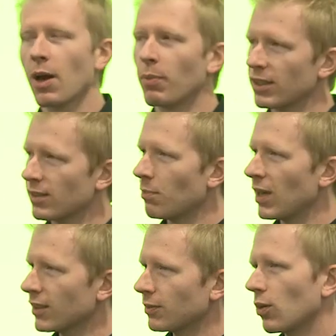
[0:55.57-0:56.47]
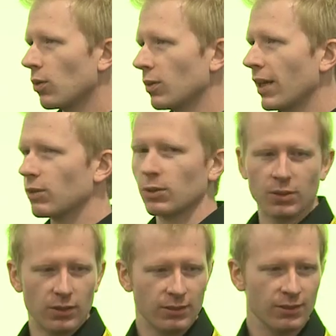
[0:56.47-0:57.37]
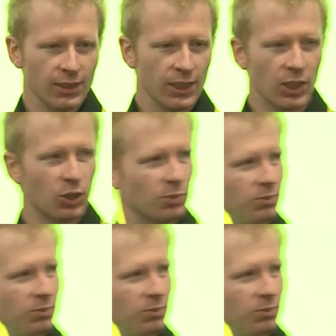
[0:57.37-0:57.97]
but it's a mix for all levels. Cool.